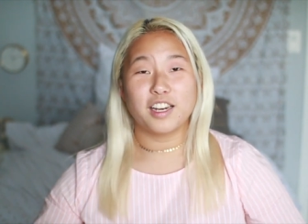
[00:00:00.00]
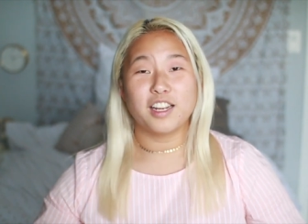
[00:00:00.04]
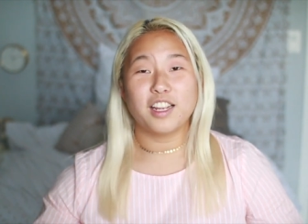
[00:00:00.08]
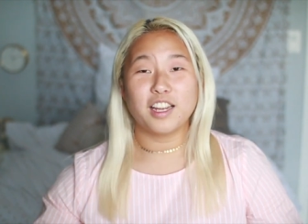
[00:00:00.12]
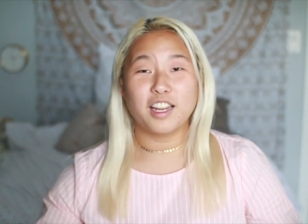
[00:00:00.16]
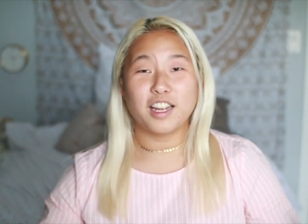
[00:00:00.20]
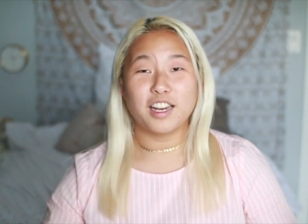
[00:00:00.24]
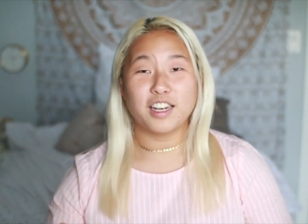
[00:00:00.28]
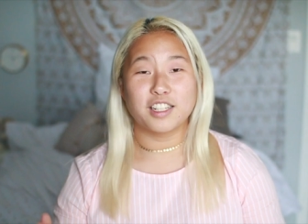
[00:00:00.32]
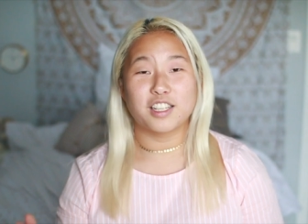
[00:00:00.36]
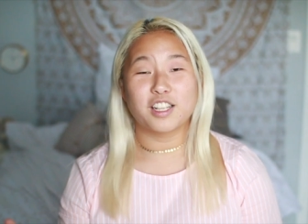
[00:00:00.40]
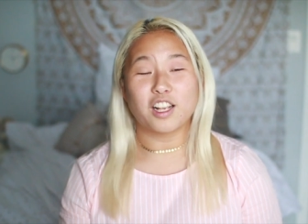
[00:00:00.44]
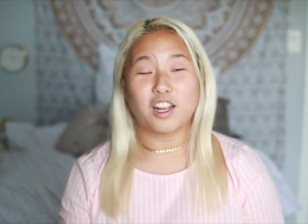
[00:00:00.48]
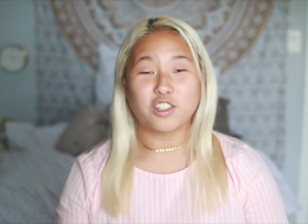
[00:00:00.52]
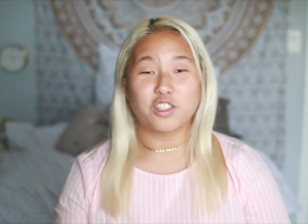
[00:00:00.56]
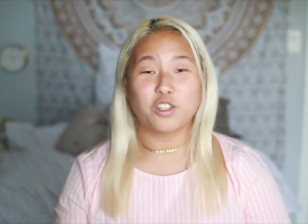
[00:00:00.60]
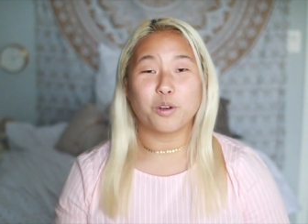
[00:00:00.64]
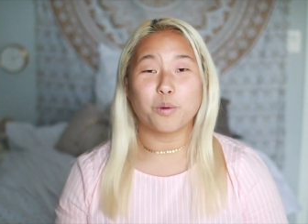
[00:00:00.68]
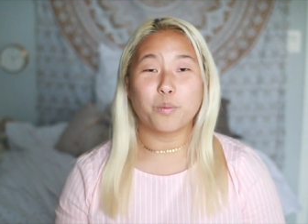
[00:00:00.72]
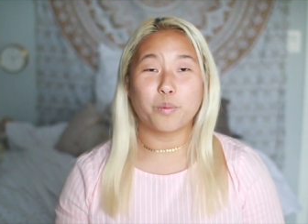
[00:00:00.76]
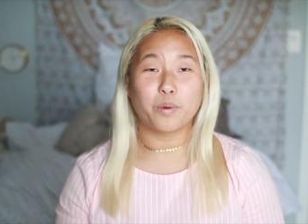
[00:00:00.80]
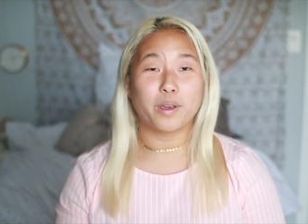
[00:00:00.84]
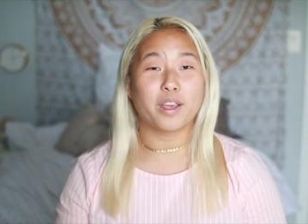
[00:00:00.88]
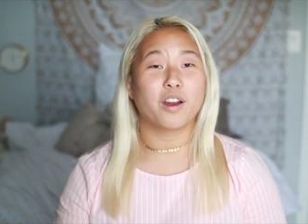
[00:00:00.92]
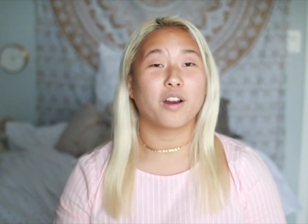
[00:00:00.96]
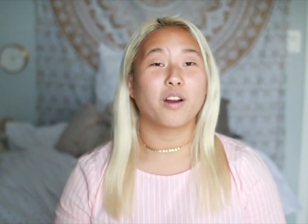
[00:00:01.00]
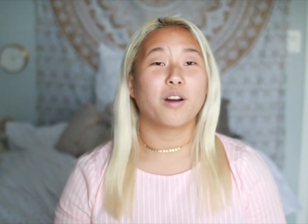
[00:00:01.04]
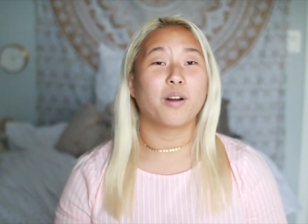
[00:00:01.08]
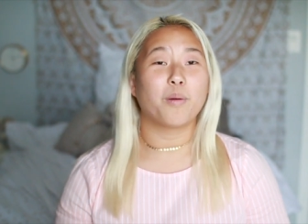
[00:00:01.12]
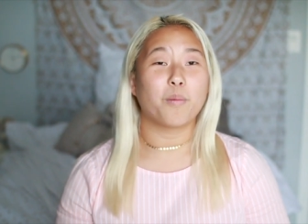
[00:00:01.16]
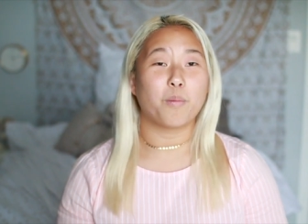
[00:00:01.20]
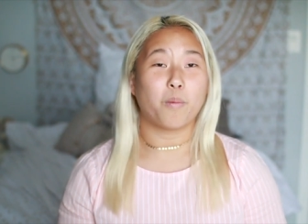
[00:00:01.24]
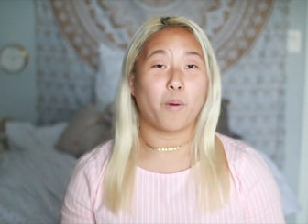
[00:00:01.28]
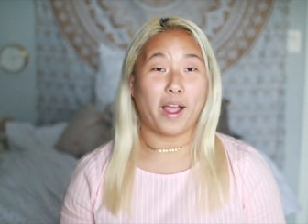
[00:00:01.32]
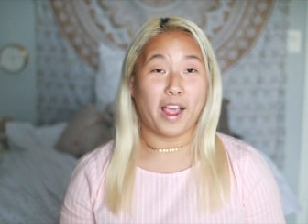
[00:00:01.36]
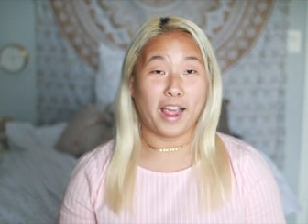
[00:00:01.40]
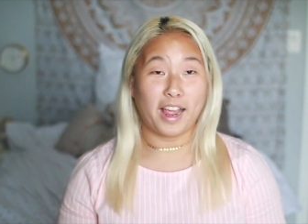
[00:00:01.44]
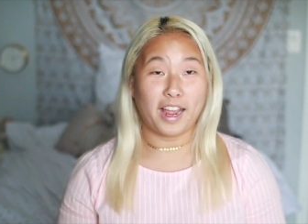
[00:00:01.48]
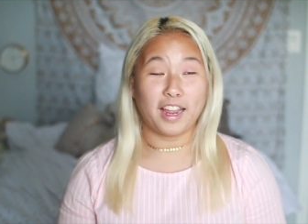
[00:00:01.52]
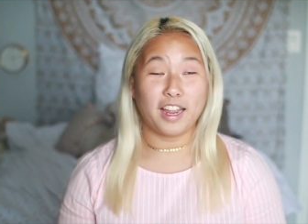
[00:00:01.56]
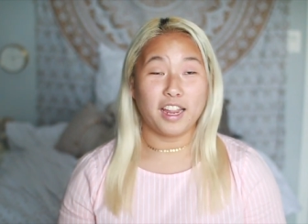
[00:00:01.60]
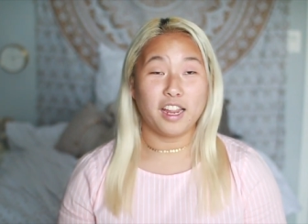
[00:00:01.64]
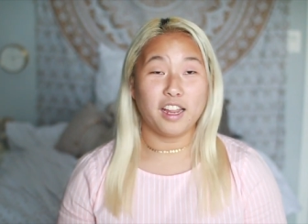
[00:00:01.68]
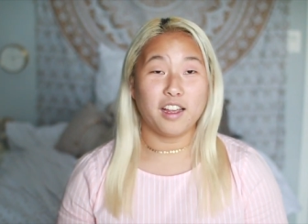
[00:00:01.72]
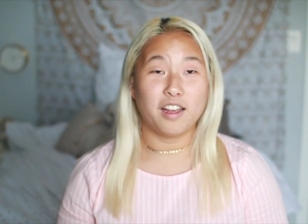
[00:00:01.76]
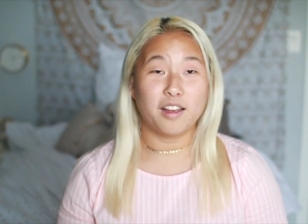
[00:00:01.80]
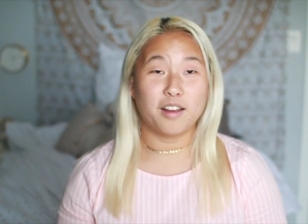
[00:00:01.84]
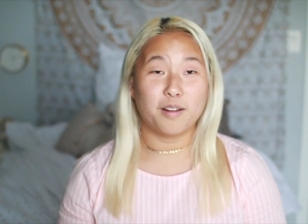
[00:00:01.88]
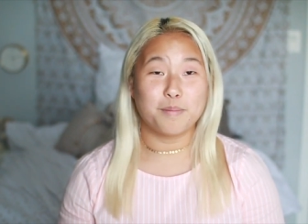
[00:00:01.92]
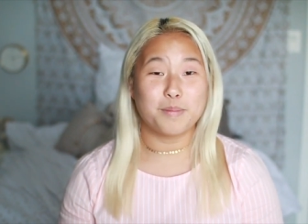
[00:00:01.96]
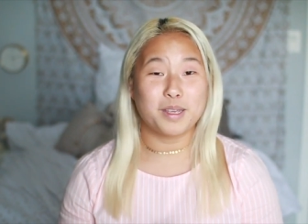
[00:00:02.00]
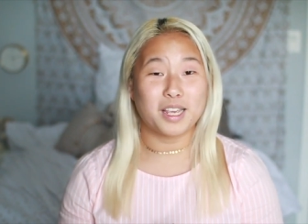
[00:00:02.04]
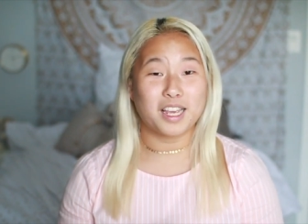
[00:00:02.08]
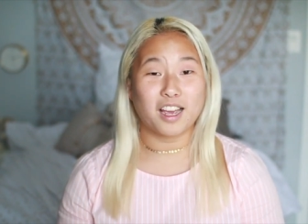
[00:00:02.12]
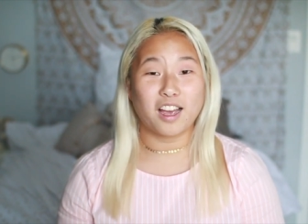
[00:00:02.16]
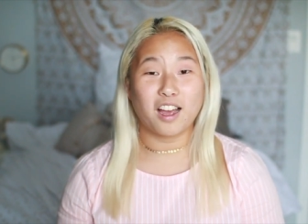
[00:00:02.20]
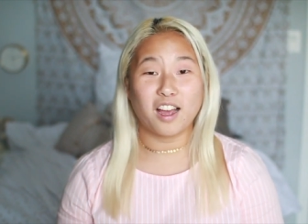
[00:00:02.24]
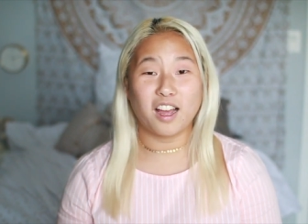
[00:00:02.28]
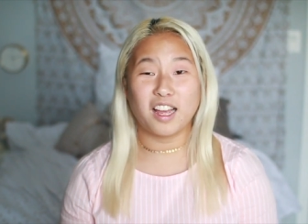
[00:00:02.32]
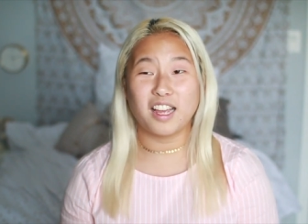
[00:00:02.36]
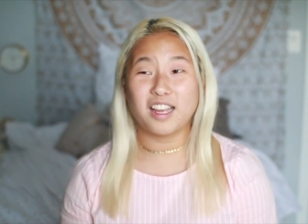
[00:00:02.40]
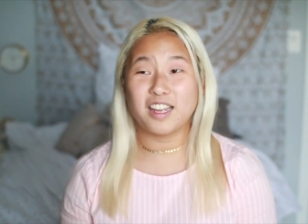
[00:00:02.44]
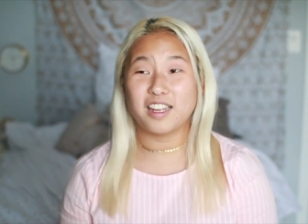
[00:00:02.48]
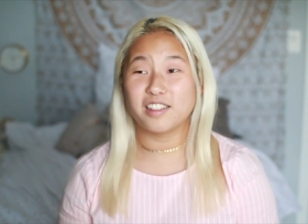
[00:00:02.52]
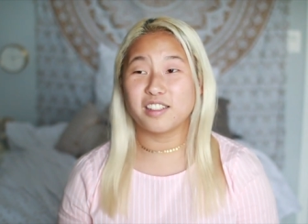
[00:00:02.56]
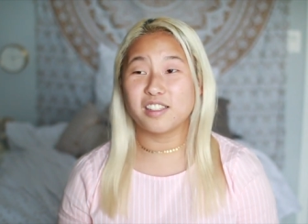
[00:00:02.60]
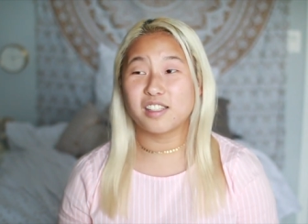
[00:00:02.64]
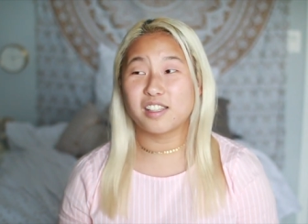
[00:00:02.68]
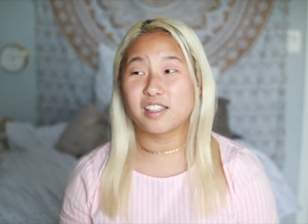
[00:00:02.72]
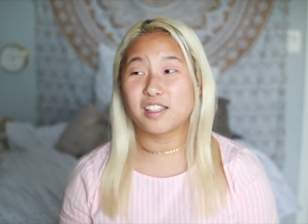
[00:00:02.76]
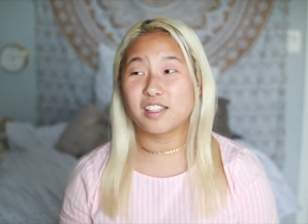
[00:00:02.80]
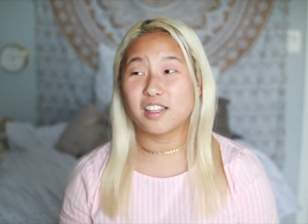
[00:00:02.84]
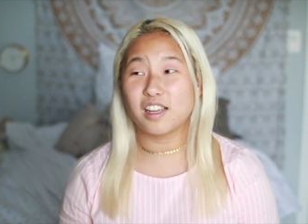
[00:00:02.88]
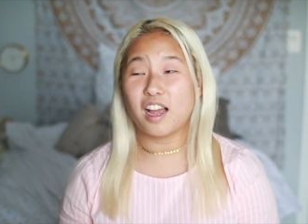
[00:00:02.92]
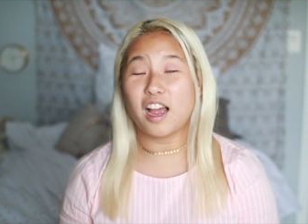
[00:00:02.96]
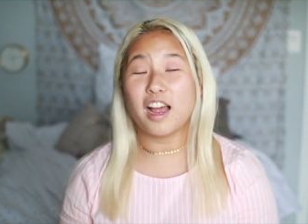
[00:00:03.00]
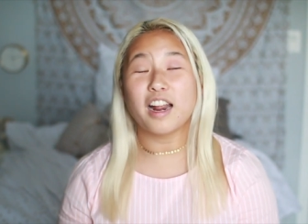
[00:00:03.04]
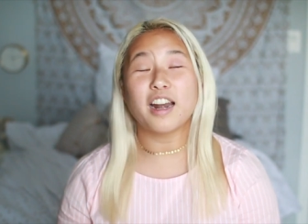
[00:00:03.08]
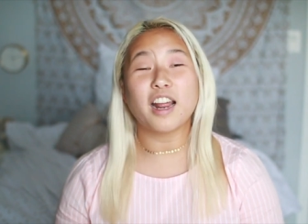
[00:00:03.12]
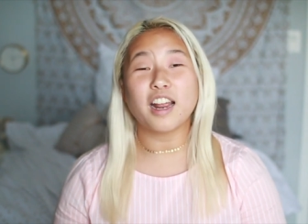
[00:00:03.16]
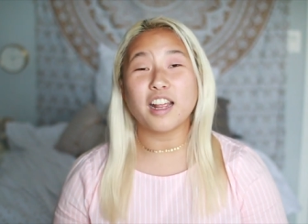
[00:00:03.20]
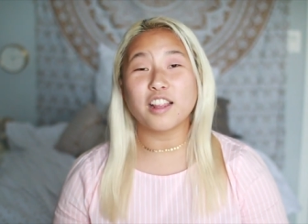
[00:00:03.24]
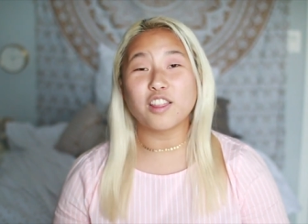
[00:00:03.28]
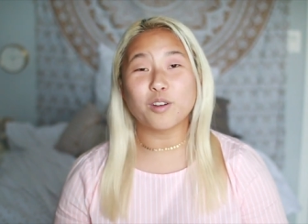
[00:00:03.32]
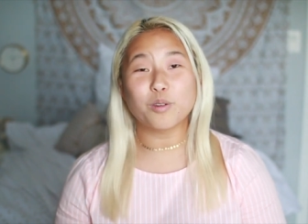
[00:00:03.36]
it in such a weird way because and I,